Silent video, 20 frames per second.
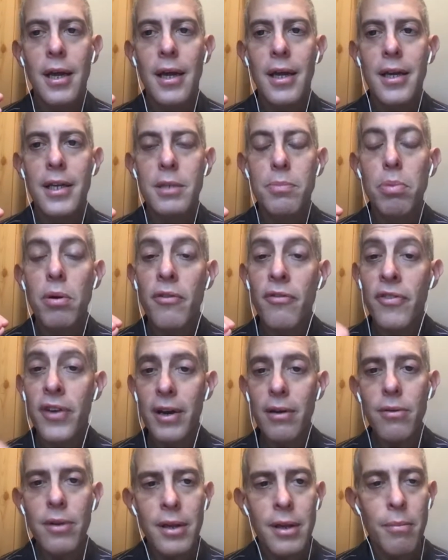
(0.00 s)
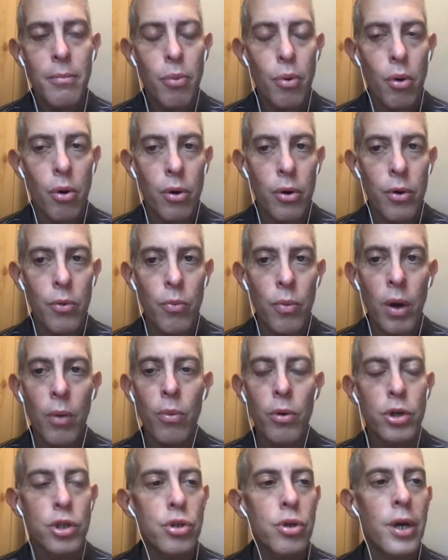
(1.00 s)
is profoundly important when
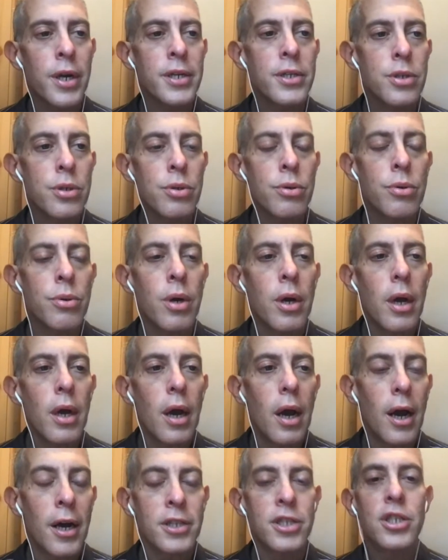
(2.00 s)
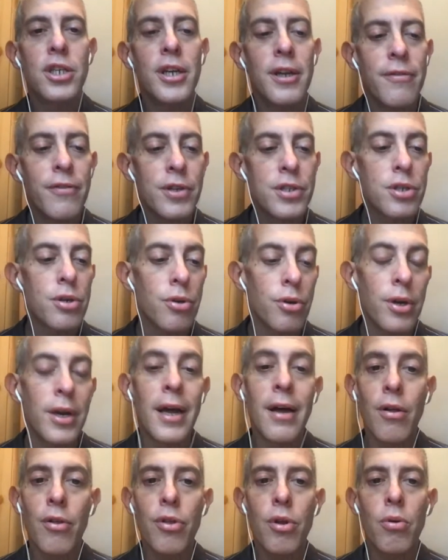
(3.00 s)
we're trying to achieve a certain
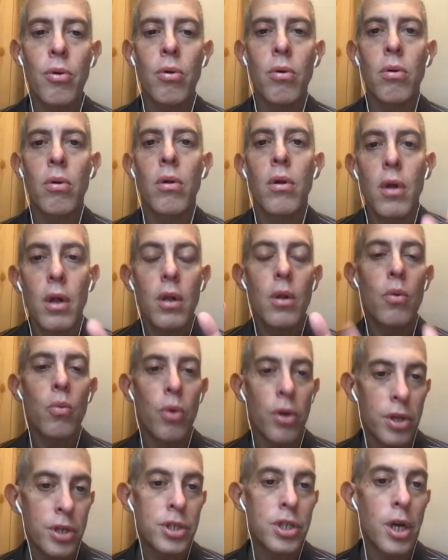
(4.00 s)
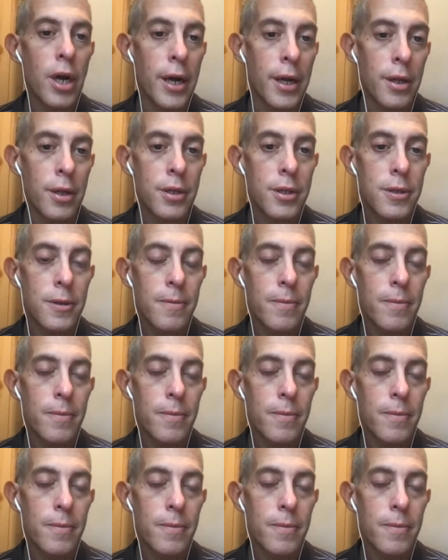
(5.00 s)
health goal with a child.